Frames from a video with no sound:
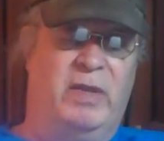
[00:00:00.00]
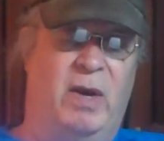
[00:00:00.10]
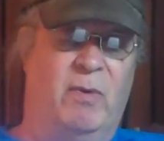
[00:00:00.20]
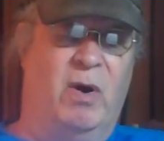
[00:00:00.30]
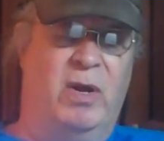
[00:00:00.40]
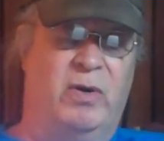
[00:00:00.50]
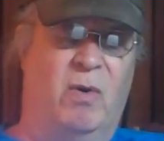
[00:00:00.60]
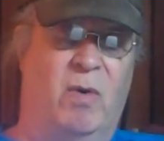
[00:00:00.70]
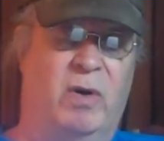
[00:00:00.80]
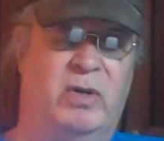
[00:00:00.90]
They were under
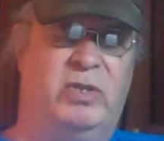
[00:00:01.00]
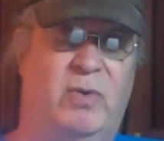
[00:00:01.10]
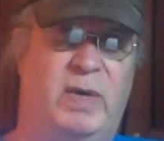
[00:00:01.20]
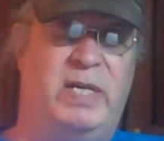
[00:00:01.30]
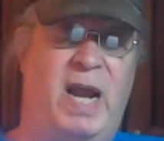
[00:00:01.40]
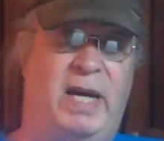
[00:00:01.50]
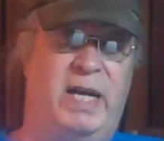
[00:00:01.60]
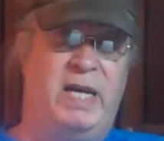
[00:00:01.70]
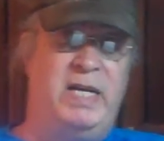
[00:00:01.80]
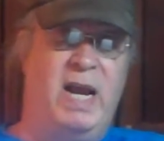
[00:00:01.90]
orders to
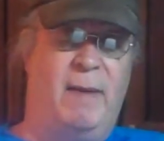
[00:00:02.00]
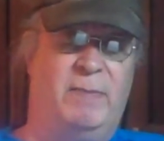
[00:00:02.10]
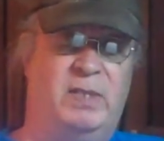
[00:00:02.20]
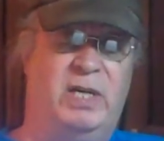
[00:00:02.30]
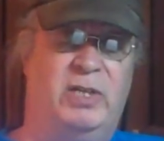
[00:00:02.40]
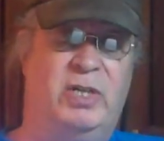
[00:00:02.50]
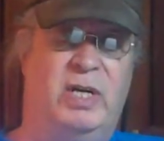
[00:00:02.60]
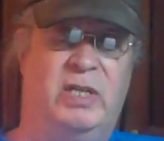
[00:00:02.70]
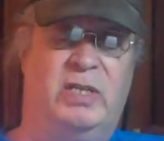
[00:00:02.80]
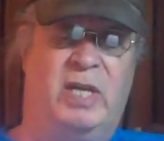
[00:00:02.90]
attack any
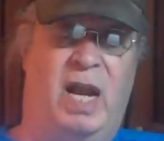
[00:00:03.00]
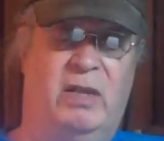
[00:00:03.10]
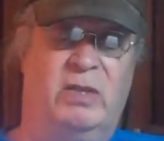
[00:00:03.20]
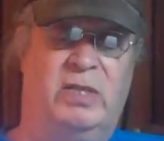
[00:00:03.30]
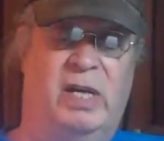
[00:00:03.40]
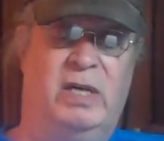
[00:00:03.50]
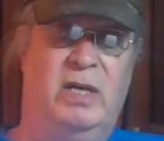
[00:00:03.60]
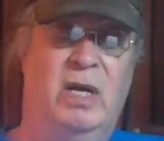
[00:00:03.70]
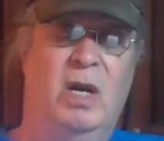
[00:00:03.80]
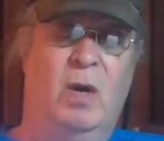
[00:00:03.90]
opposition and silence it.
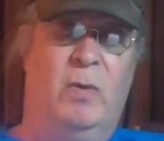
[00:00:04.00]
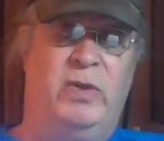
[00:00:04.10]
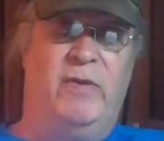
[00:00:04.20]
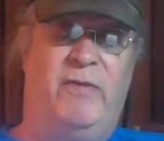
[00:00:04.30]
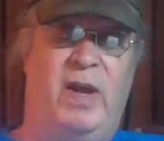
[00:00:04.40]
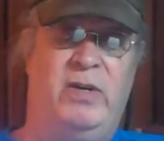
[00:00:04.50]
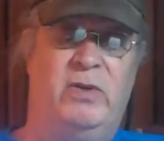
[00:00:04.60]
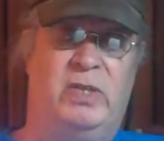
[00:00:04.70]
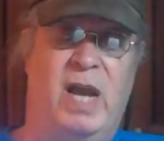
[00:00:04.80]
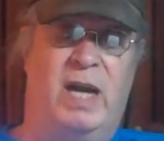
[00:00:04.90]
When the
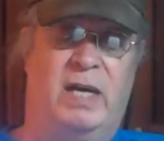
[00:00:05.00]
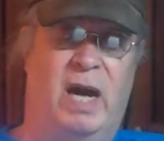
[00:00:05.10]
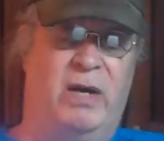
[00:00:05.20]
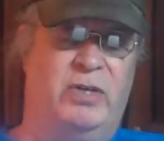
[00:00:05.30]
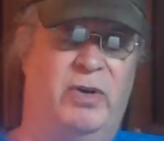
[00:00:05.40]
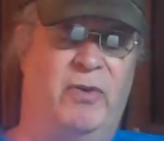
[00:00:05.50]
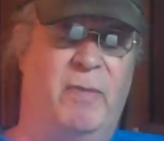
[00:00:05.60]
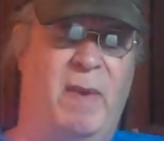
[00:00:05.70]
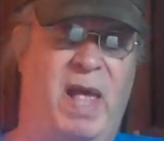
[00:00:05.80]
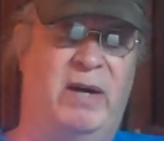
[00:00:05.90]
venues got larger,
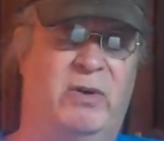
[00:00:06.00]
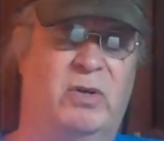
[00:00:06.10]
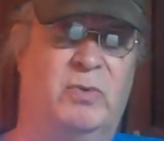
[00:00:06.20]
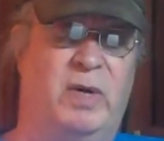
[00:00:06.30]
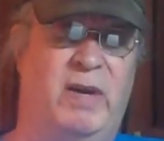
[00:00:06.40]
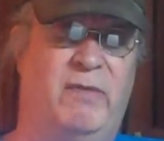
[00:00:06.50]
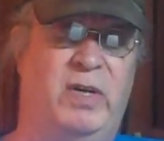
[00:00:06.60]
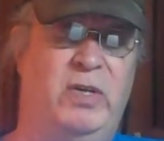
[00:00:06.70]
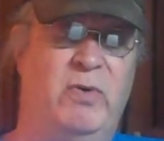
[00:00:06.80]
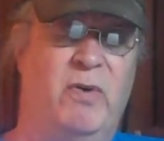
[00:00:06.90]
the monitors were
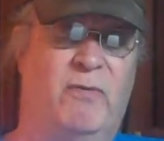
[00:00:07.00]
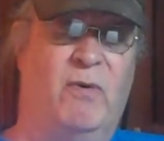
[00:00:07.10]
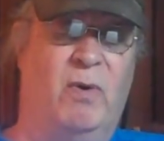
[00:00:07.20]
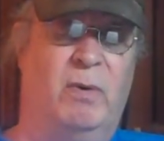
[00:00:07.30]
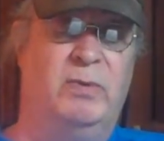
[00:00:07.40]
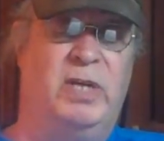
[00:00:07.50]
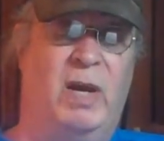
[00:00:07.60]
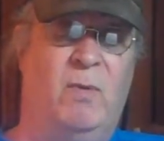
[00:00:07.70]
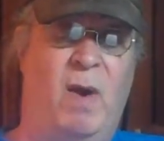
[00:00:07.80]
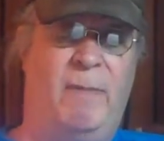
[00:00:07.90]
given uniforms
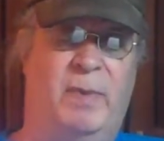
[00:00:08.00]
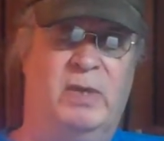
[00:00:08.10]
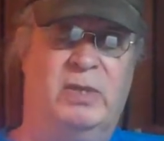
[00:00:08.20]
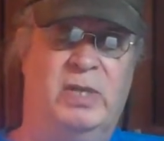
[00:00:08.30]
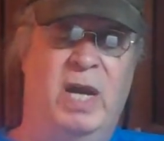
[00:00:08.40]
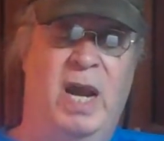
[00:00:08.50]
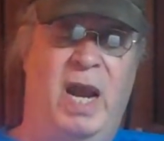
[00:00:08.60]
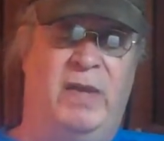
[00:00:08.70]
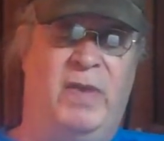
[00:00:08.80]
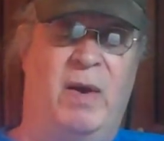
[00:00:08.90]
and weapons,
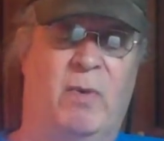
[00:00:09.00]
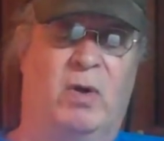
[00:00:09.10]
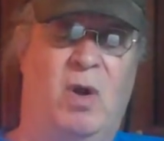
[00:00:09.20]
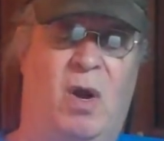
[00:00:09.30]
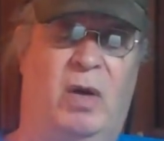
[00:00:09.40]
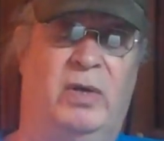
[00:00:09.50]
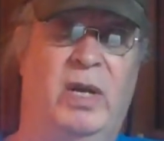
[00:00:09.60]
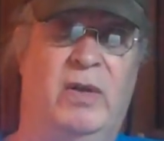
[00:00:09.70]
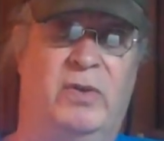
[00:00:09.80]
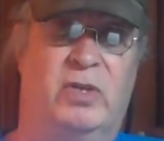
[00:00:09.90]
and they were called
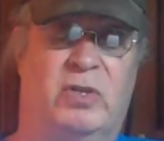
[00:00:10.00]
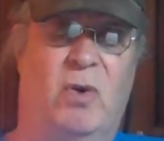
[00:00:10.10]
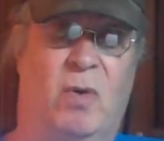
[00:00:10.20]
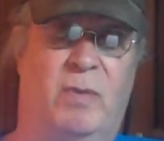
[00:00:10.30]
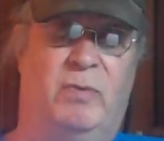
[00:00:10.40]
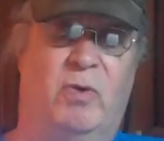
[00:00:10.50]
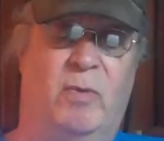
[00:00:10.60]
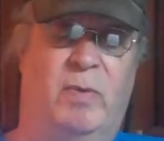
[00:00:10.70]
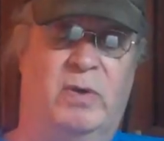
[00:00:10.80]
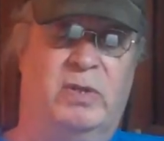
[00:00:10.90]
the
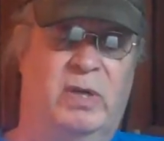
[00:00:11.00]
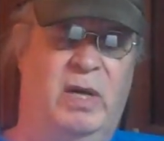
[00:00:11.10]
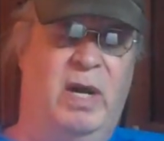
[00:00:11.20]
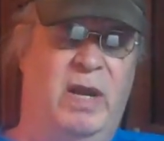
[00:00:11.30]
stormtroopers.